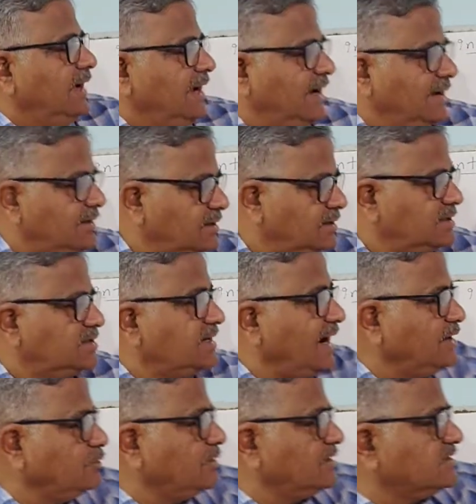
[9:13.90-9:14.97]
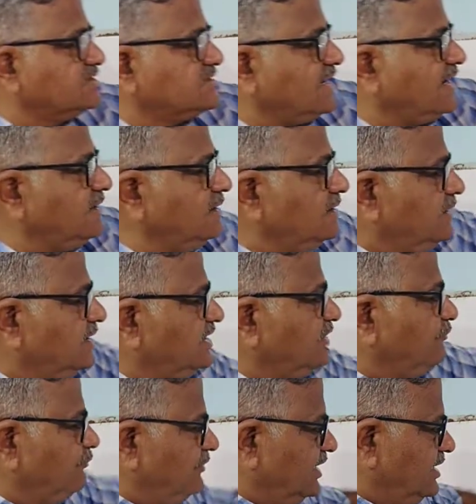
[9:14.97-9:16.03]
and try to understand
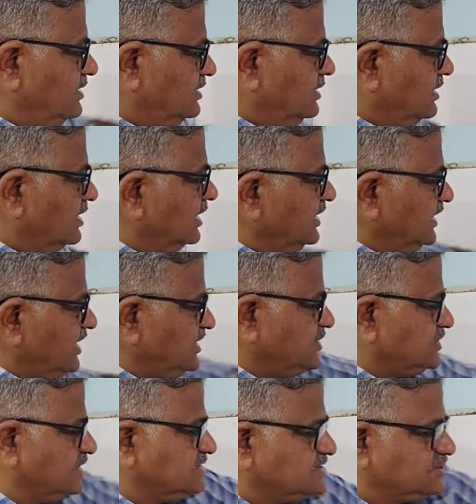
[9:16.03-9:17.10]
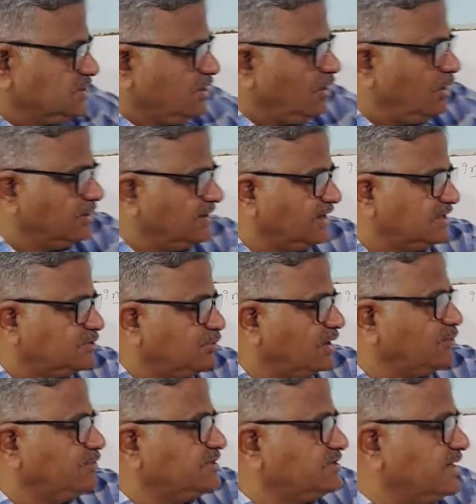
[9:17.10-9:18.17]
different conditions, that is what
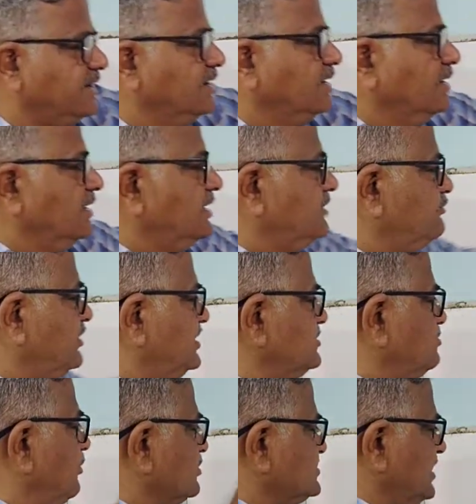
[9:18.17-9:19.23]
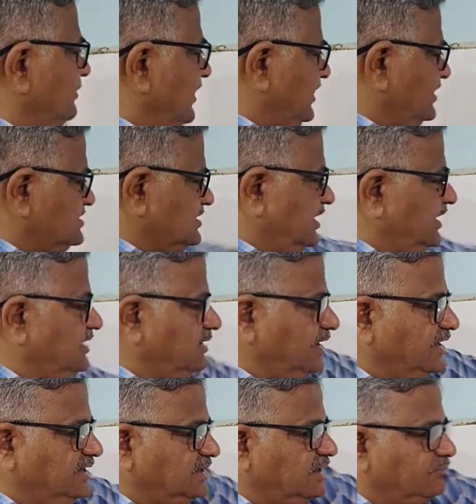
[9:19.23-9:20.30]
we say, different possibilities in
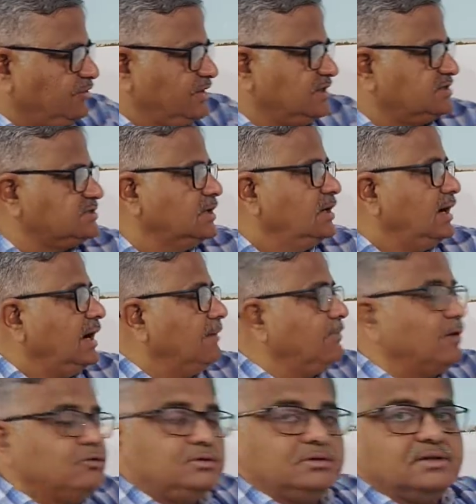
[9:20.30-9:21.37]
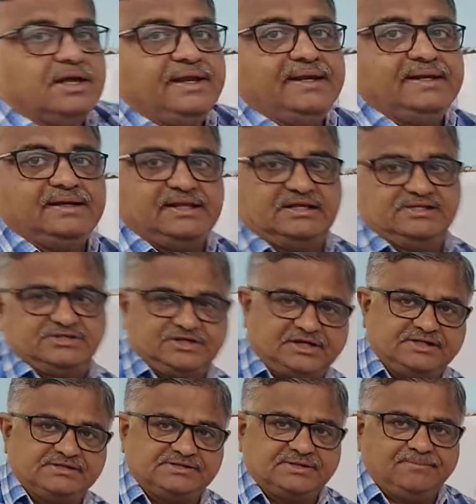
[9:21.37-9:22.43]
interference about the
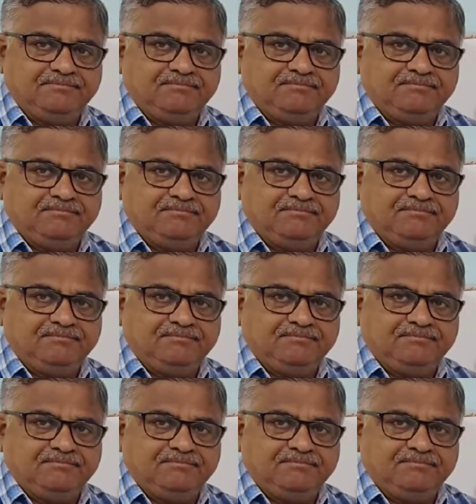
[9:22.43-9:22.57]
intensities.